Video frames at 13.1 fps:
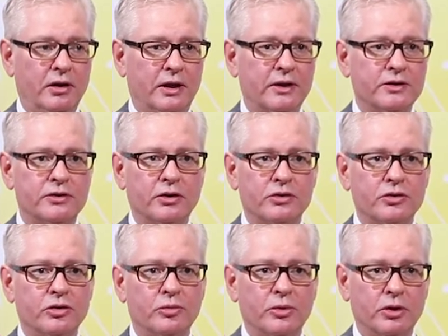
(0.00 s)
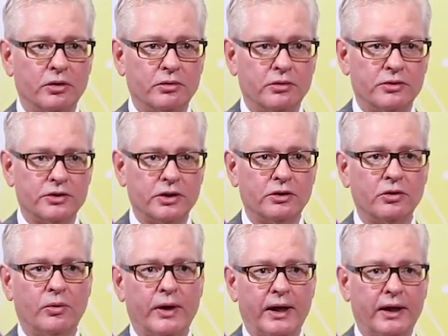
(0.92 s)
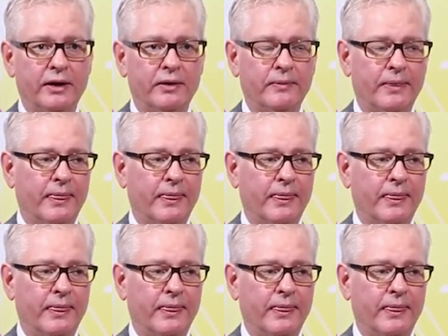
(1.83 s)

gets their tumor sent away,